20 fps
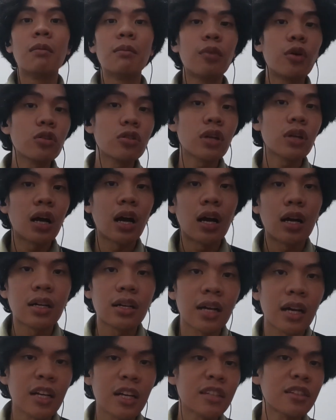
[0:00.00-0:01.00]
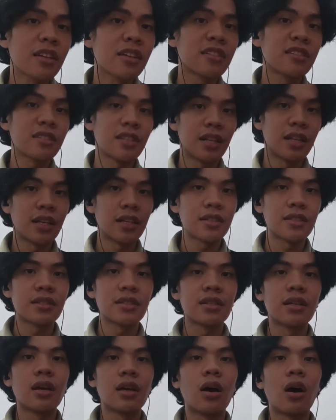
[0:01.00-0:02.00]
Both are characteristics
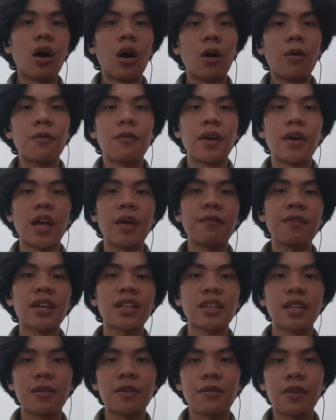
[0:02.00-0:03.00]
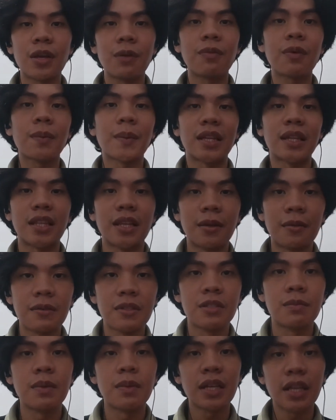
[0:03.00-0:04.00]
of effective informative
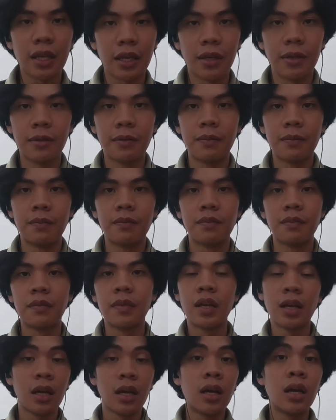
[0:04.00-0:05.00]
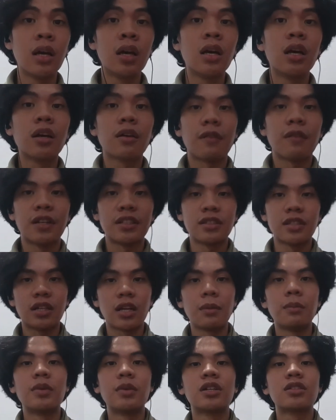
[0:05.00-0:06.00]
speaking. Question
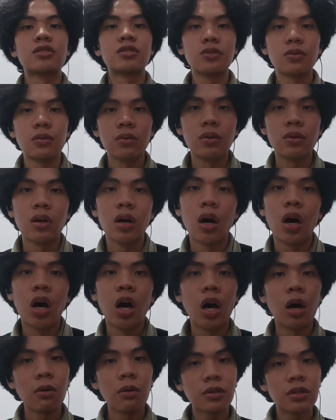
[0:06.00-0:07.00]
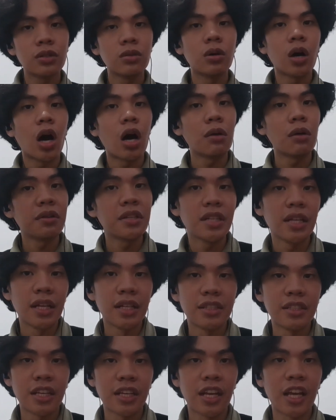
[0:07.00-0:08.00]
number 2. How do
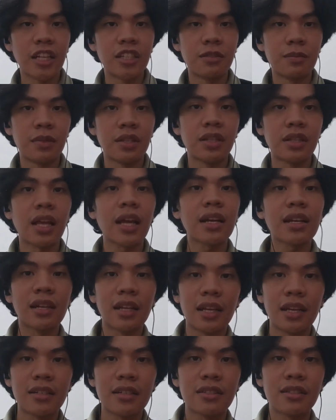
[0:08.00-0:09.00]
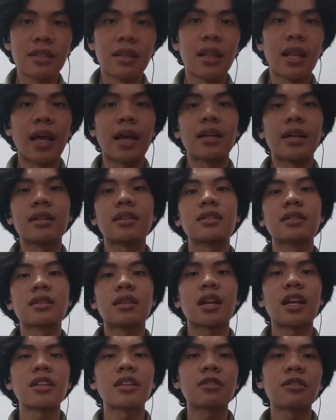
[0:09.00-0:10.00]
audience engagement techniques like
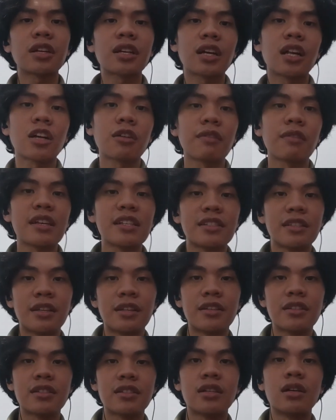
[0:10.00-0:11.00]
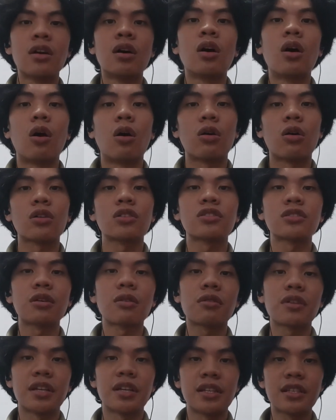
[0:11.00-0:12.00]
rhetorical questions or
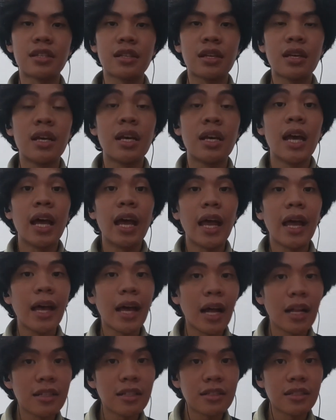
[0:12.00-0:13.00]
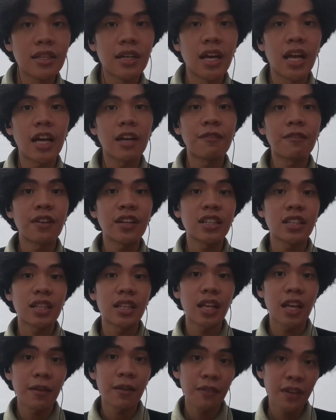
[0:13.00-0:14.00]
stories enhance the
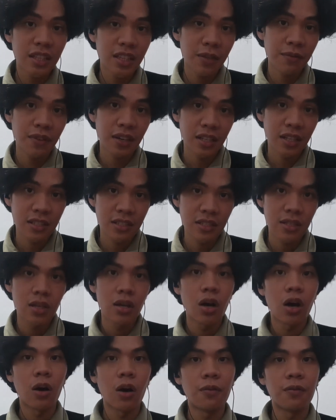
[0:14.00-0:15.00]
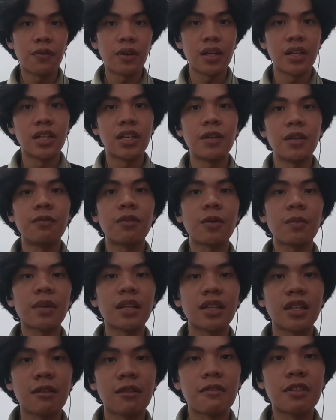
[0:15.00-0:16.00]
effectiveness of an
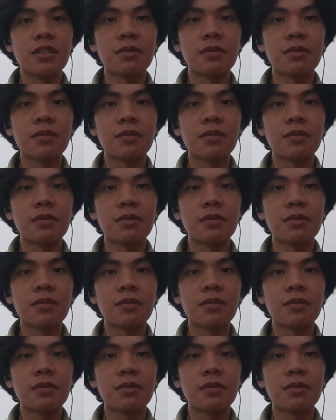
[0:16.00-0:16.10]
informative